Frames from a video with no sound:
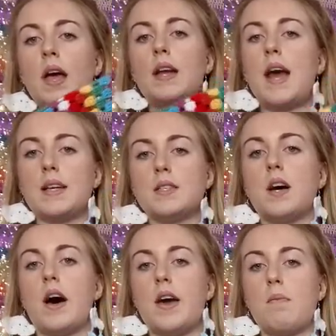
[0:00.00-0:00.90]
next
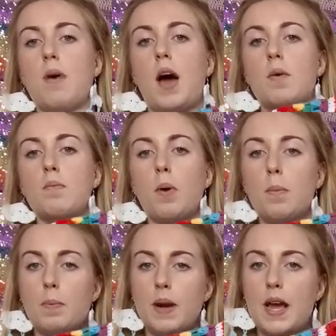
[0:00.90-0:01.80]
time I would
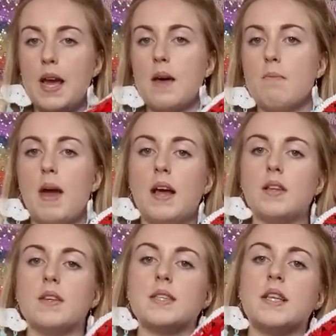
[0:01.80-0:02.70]
probably make
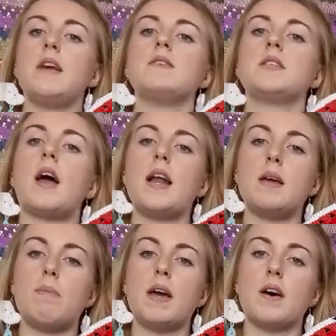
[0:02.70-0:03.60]
the sleeves
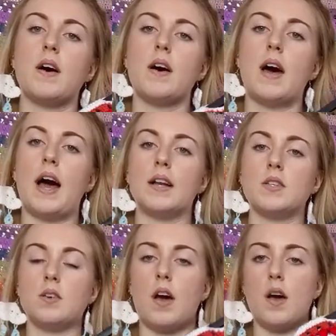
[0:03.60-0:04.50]
slightly bigger
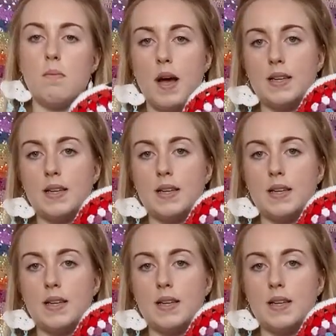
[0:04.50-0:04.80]
and um,